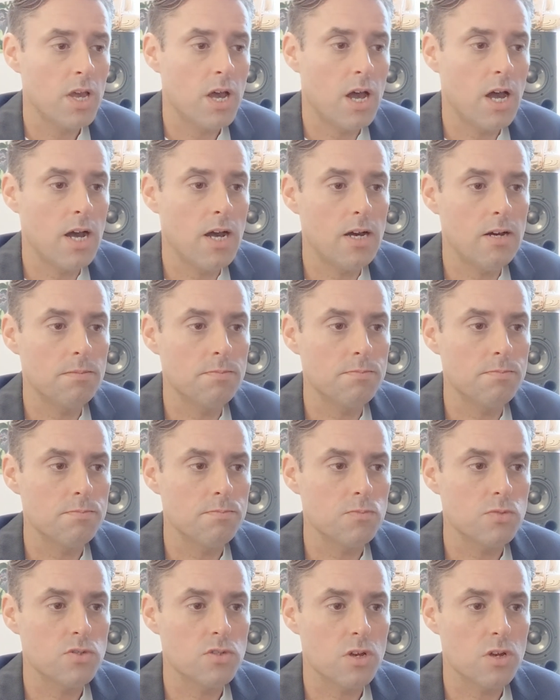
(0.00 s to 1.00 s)

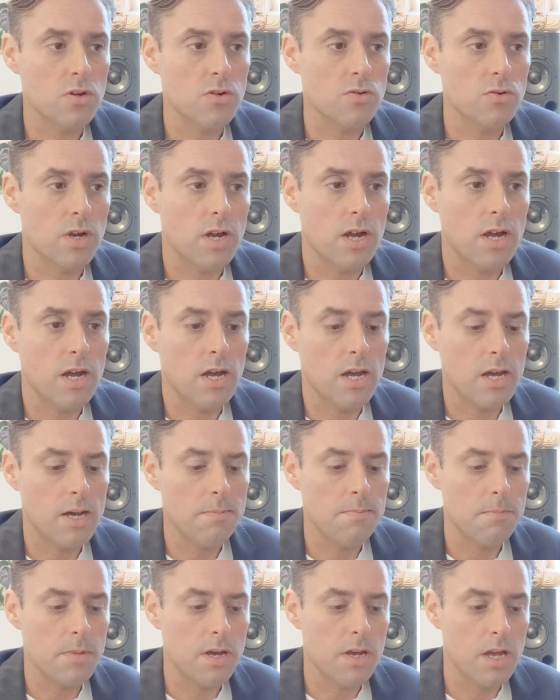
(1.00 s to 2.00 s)

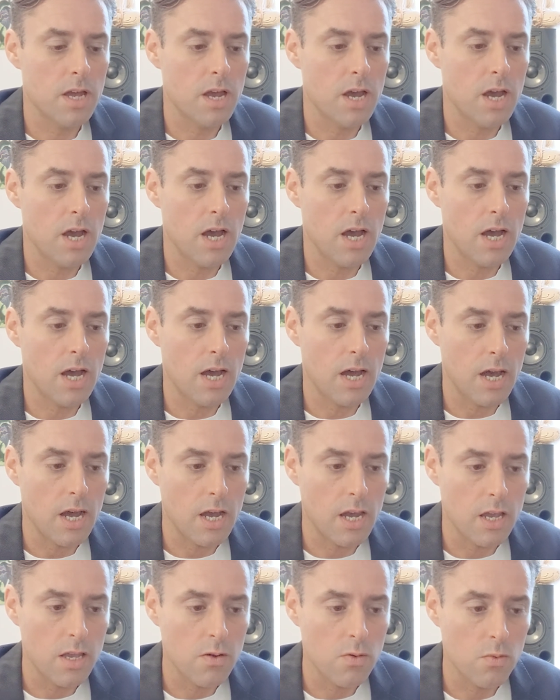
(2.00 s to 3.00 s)

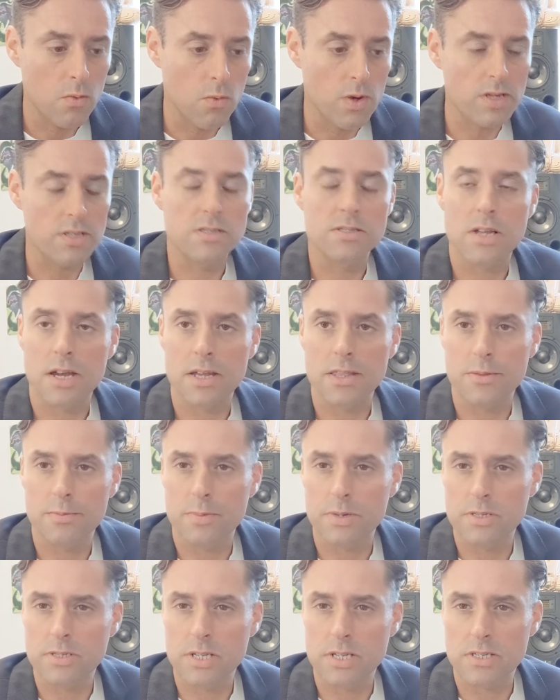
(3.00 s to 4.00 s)
Went and started the
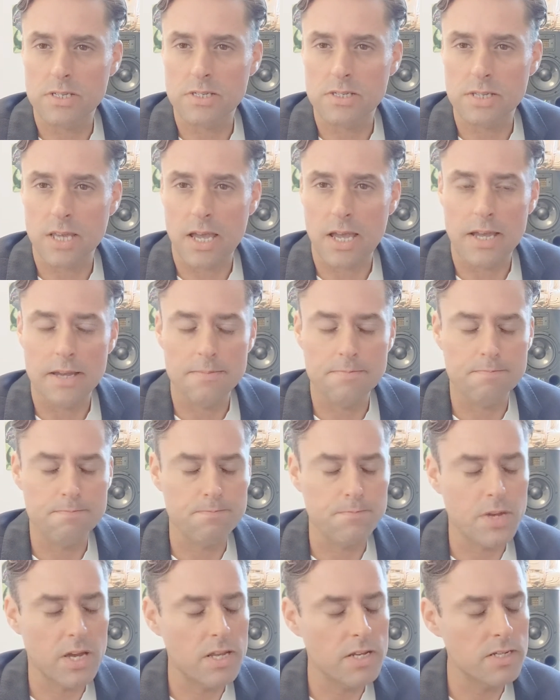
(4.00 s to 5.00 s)
business,
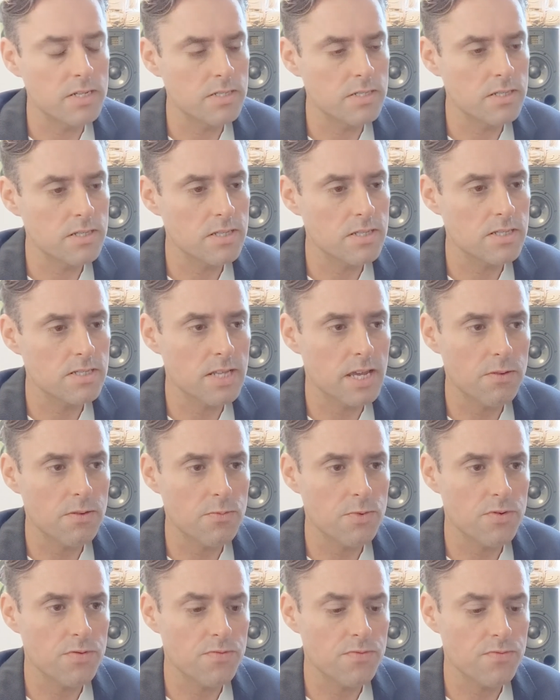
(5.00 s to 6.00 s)
and to this
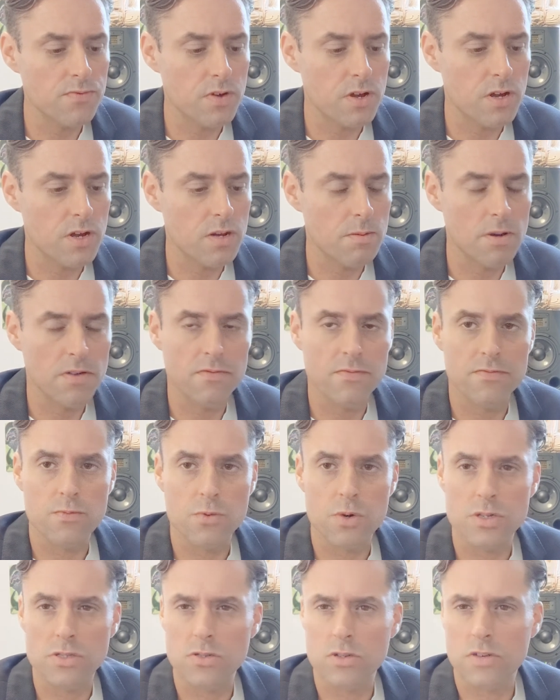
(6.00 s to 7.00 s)
date I've
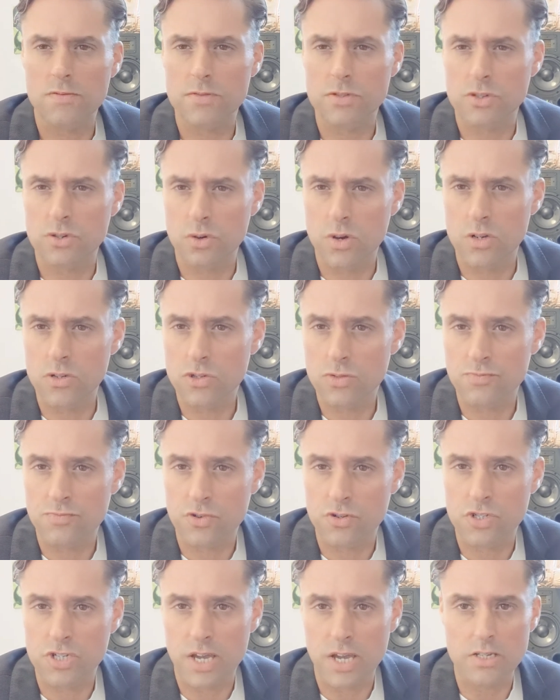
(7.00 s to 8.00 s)
worked on over 200
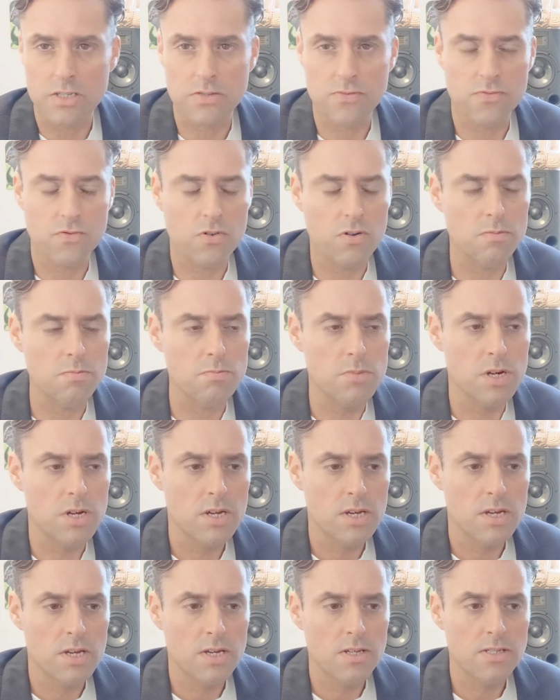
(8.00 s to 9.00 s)
projects, from
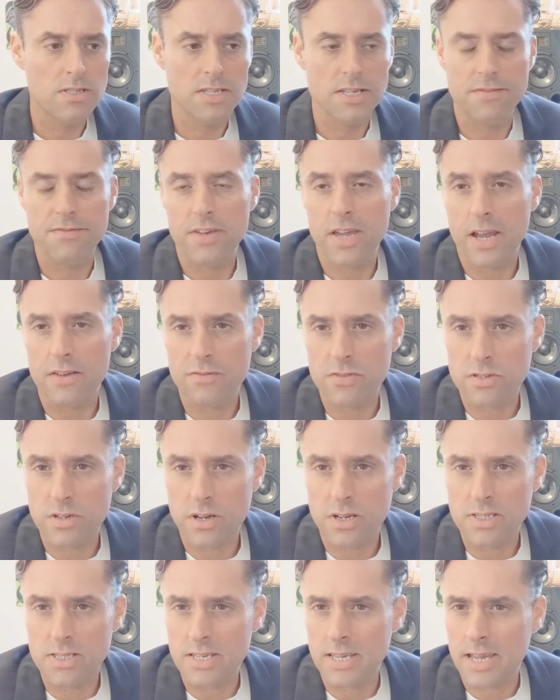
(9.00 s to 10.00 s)
TV
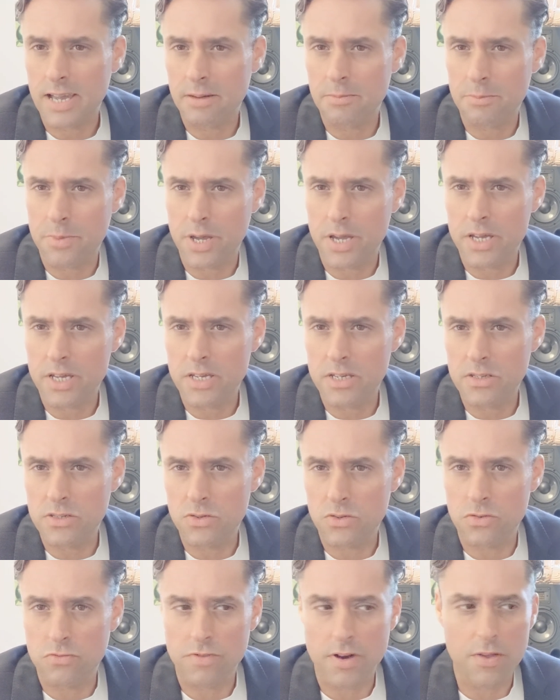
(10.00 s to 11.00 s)
advertising campaigns
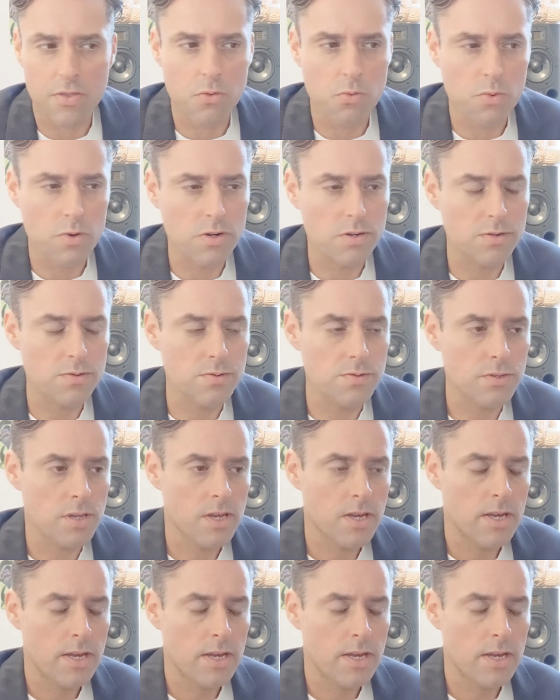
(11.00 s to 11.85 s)
all around the world,